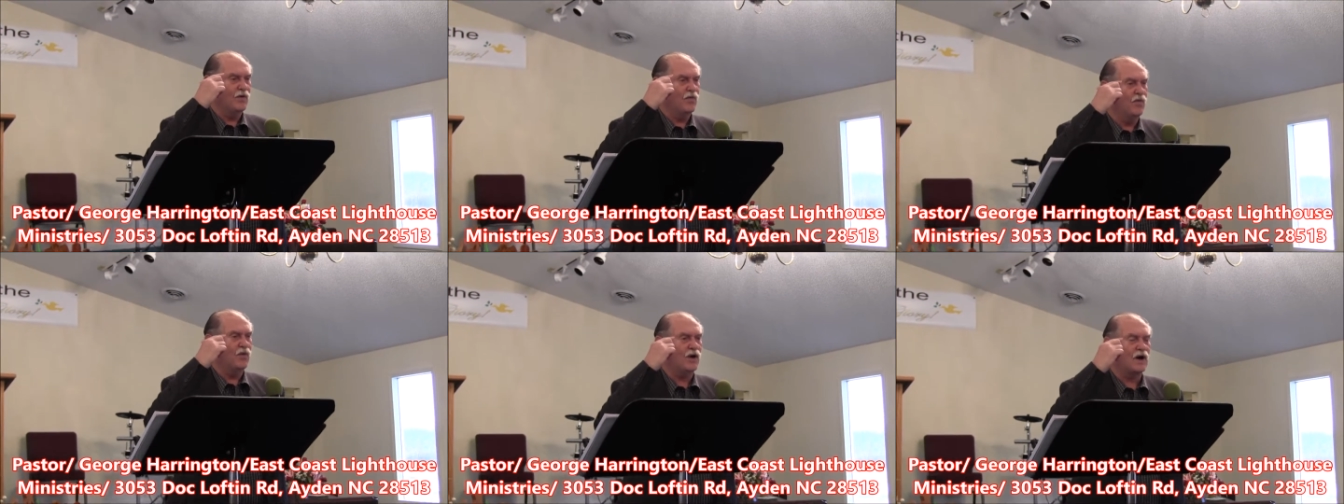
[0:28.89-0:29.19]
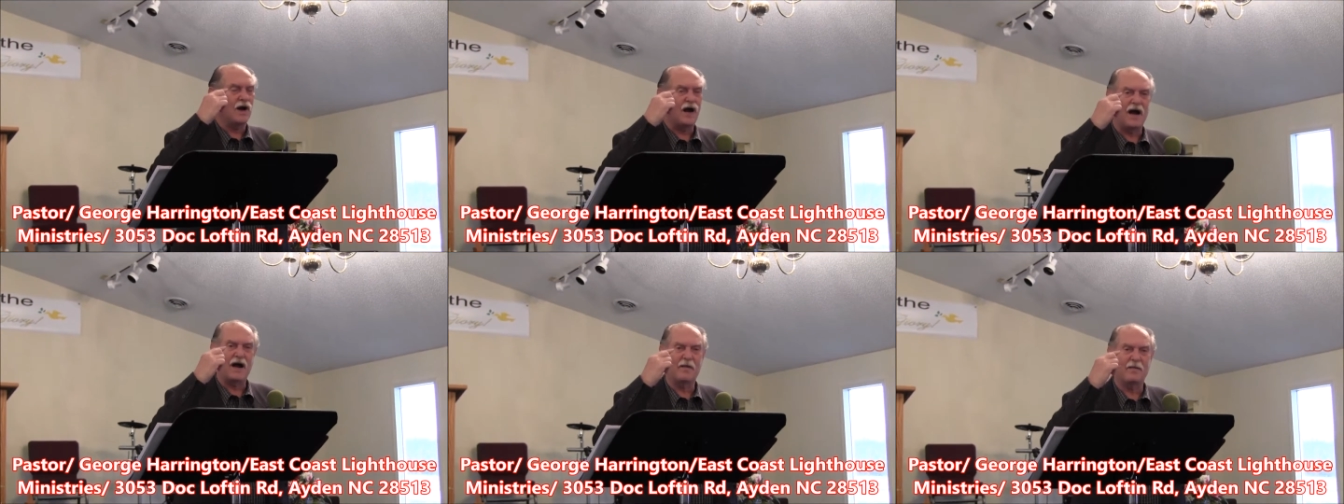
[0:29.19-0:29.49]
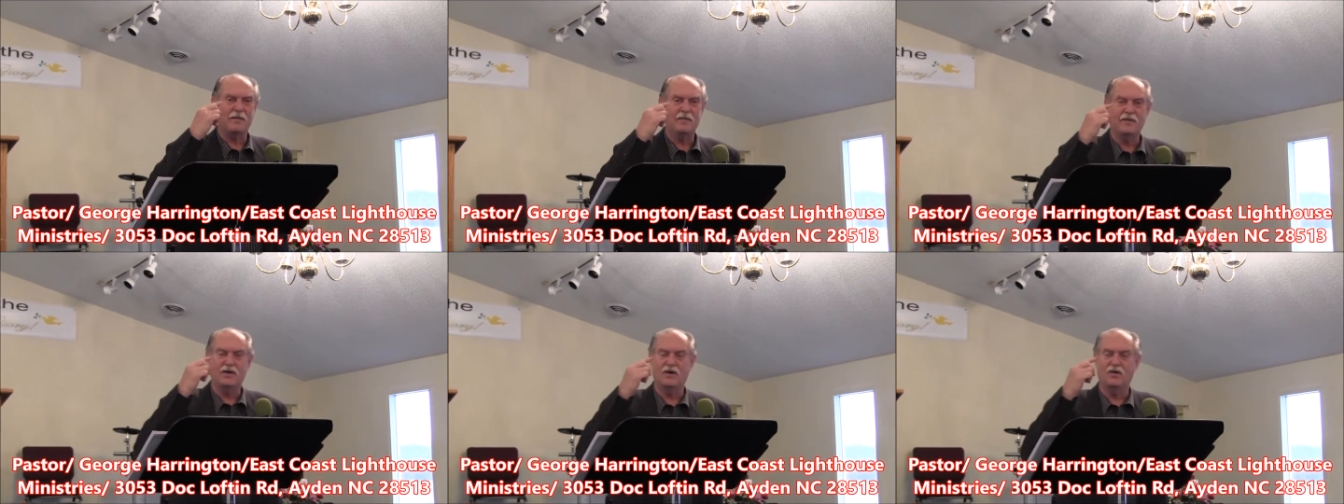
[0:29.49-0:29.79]
what
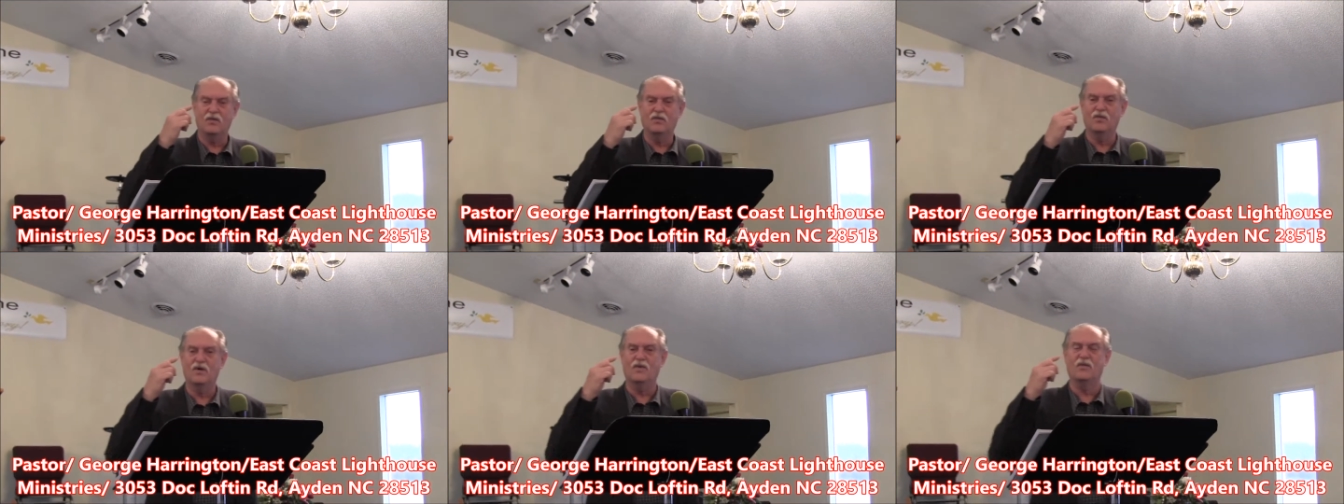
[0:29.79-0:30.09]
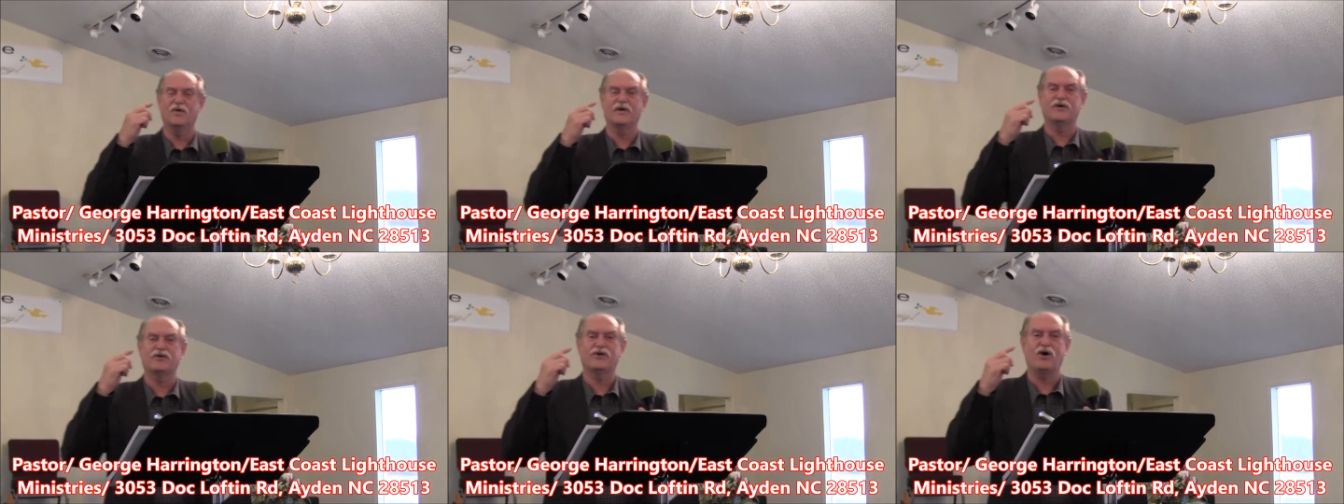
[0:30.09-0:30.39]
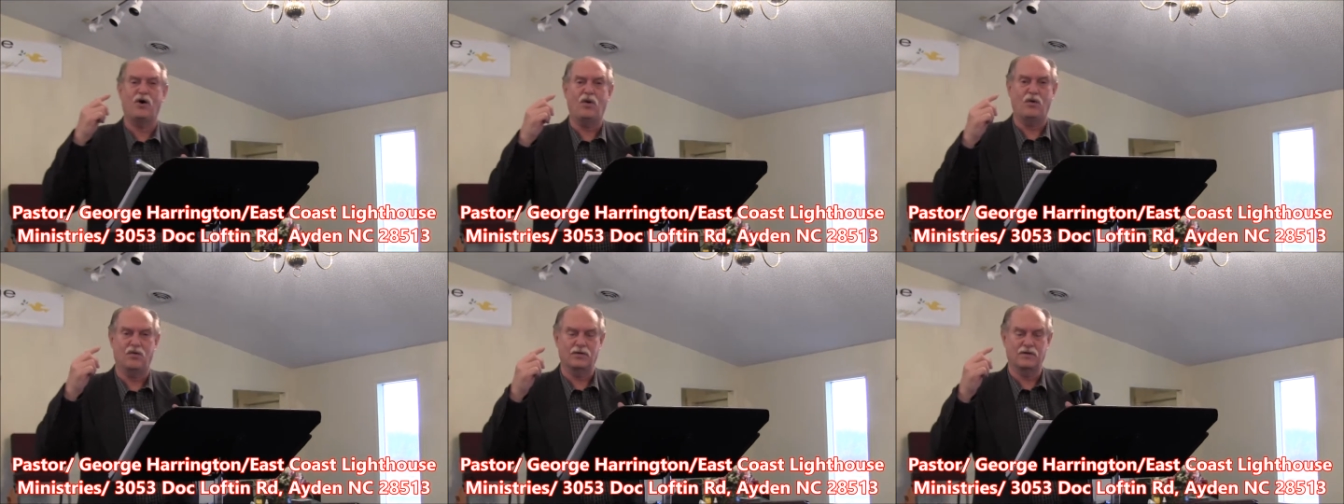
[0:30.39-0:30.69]
our, what we're
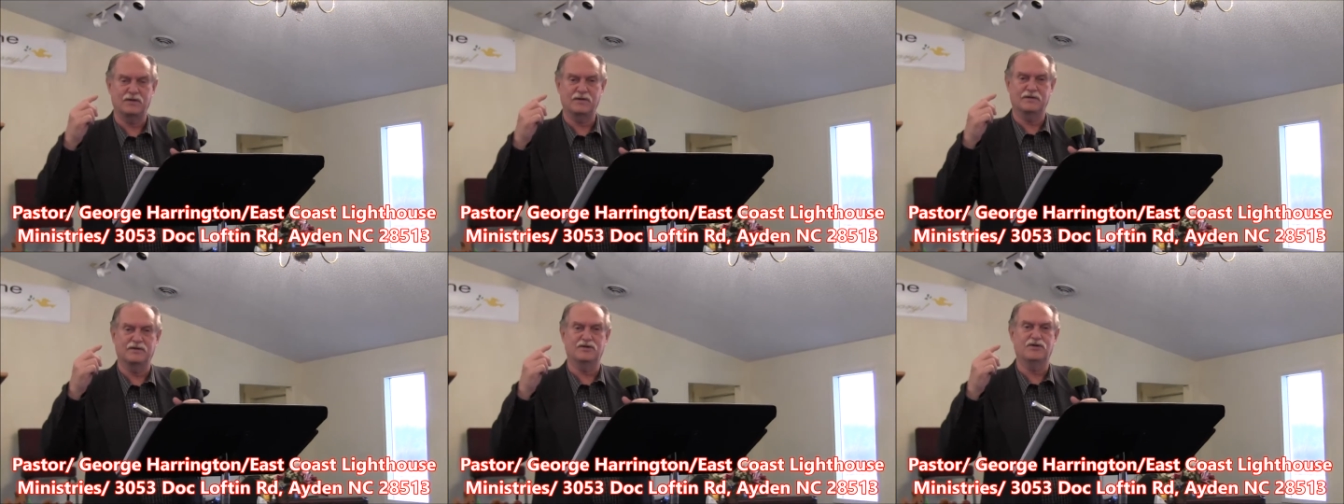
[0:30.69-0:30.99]
taught